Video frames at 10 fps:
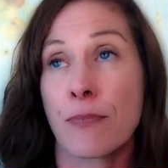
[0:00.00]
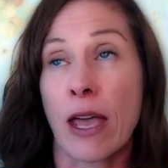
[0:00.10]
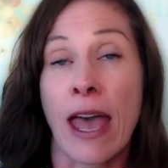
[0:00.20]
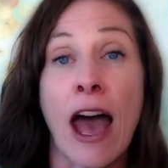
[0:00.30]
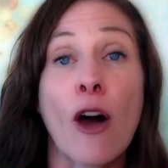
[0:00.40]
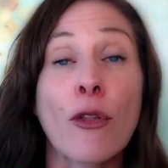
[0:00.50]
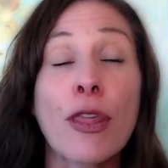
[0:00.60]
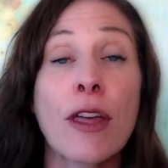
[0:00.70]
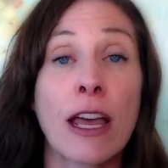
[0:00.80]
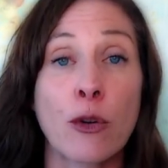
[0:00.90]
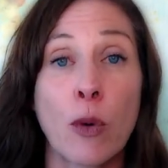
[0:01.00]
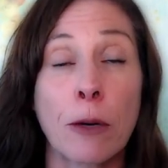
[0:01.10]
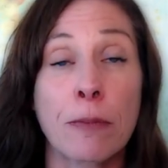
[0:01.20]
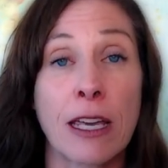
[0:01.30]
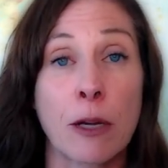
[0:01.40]
a health and
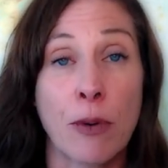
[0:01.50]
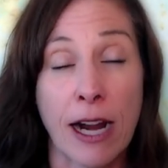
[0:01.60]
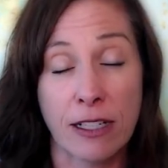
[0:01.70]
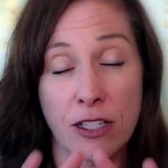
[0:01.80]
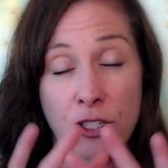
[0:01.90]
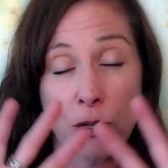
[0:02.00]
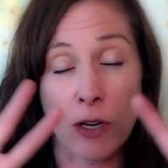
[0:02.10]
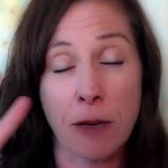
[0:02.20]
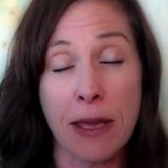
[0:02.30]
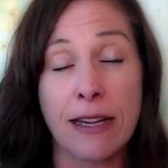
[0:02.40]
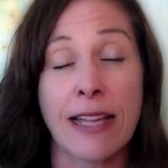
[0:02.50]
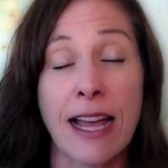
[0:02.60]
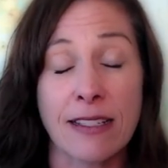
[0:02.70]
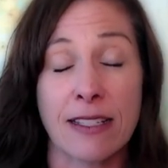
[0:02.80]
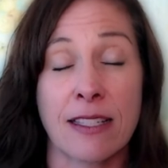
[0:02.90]
well-being practice. So you want to make
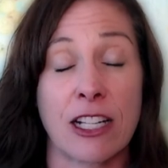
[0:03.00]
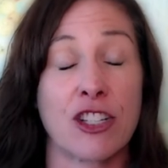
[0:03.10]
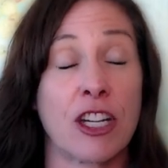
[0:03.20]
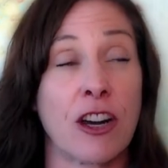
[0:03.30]
that distinction.